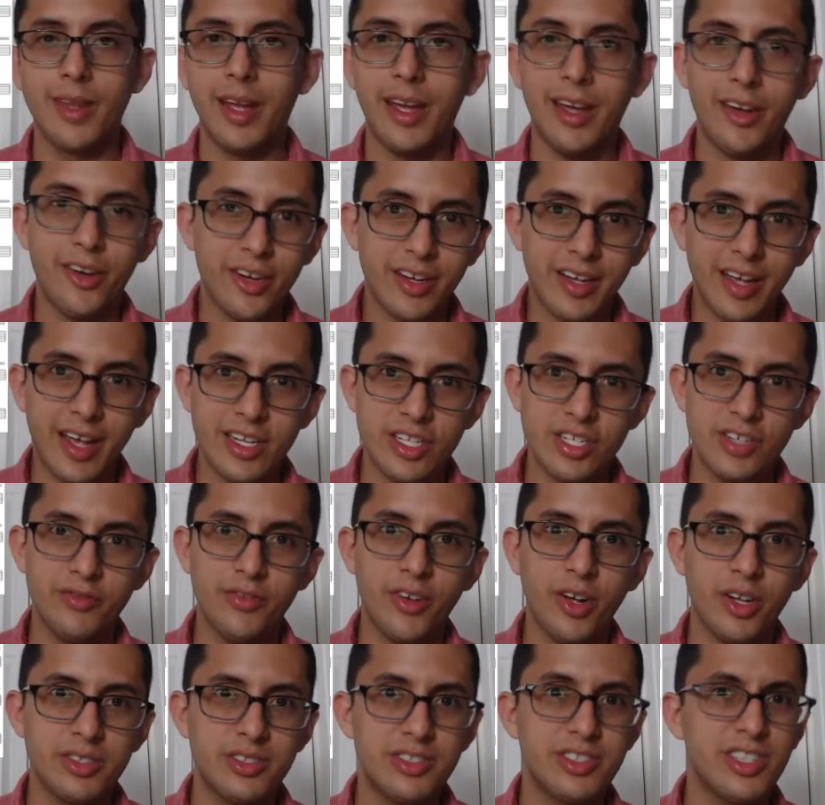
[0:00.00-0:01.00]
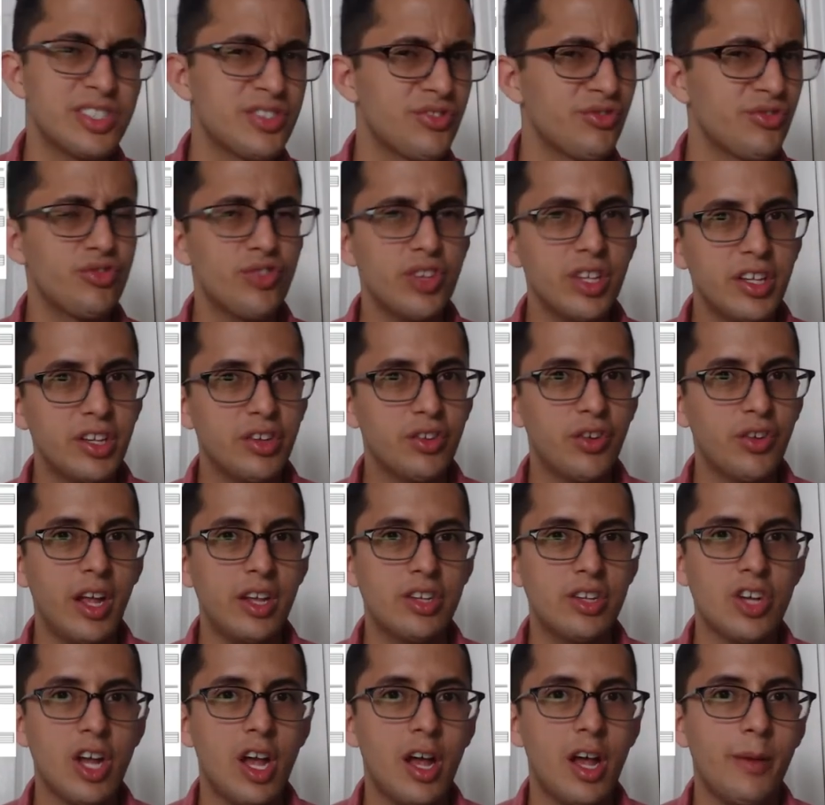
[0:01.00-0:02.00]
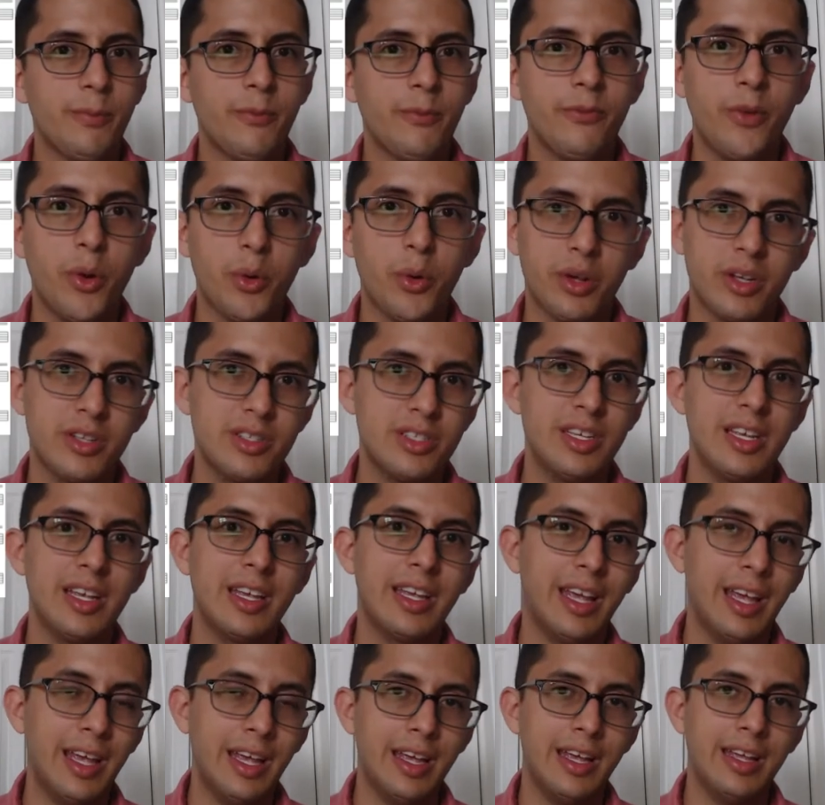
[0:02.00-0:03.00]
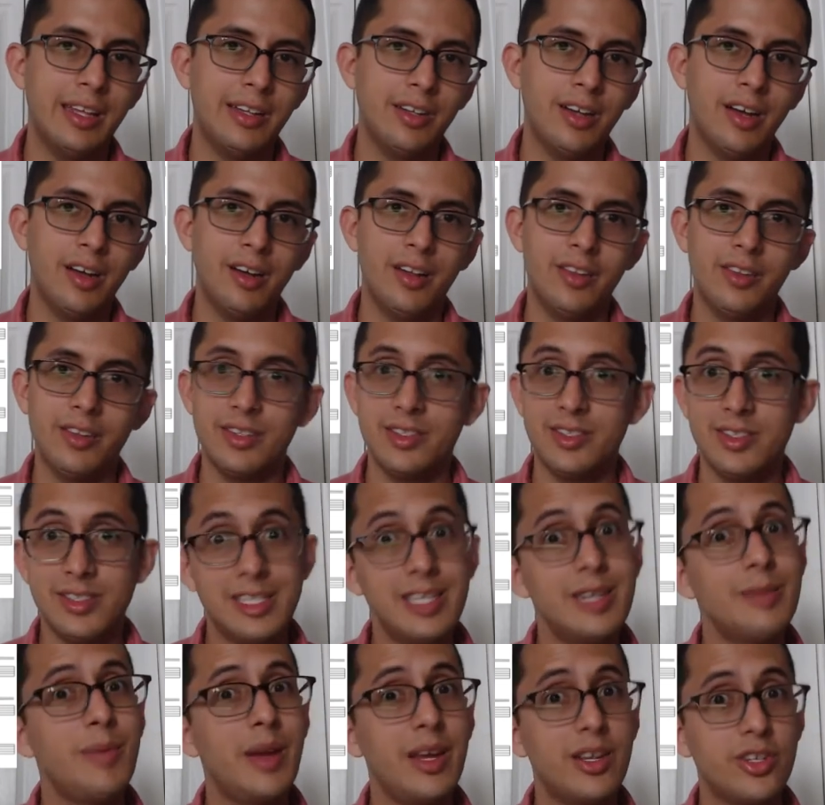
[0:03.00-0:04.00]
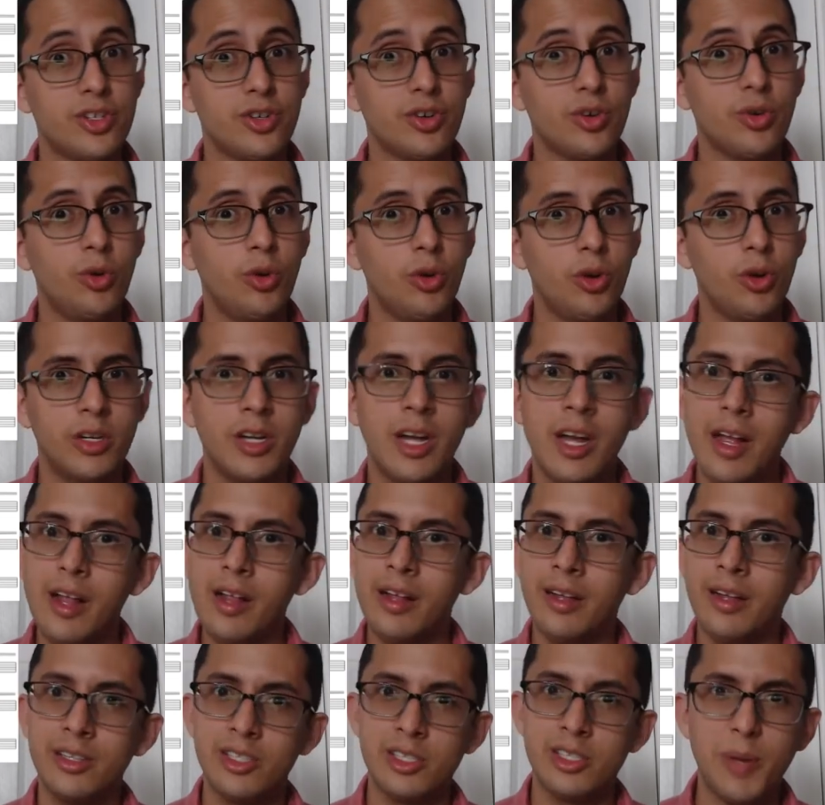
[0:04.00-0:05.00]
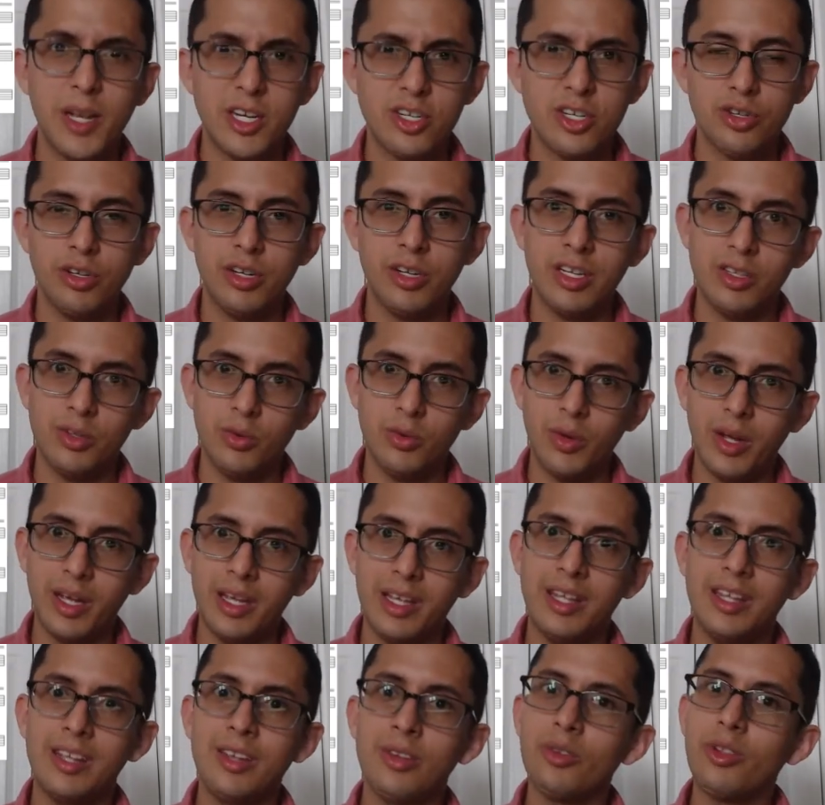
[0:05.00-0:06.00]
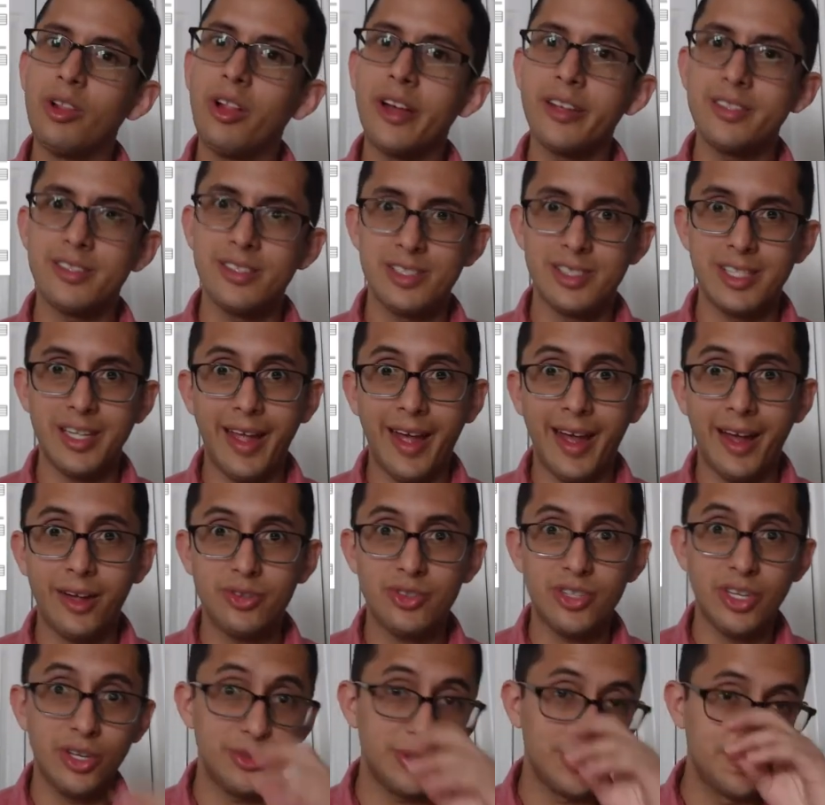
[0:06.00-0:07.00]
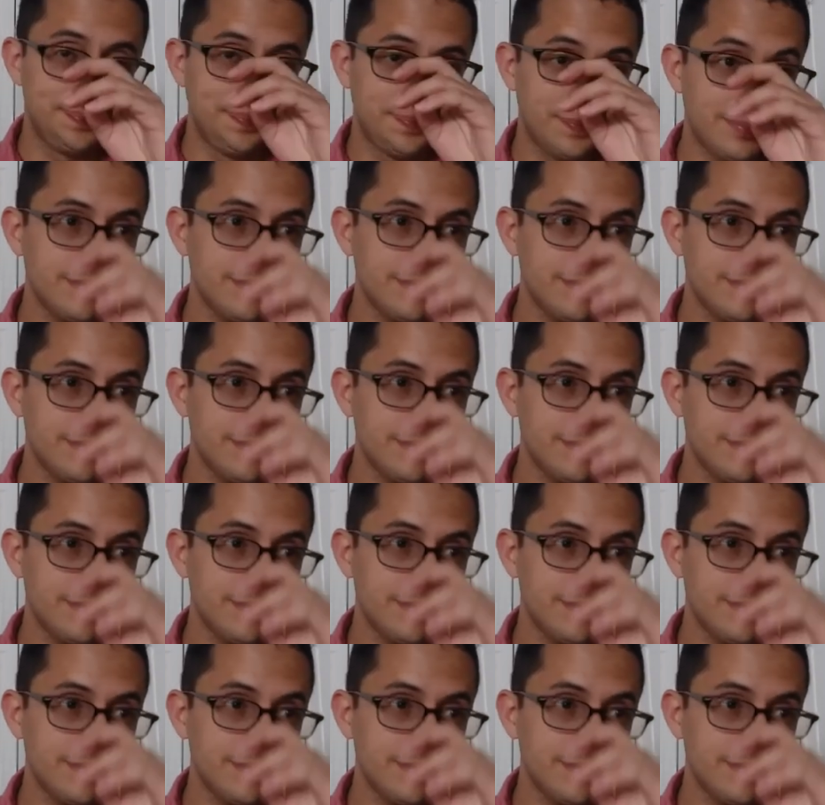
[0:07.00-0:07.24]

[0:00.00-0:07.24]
Eric Eschenwald does a really great job focusing in on this D major chord, especially in the way he utilizes the altos.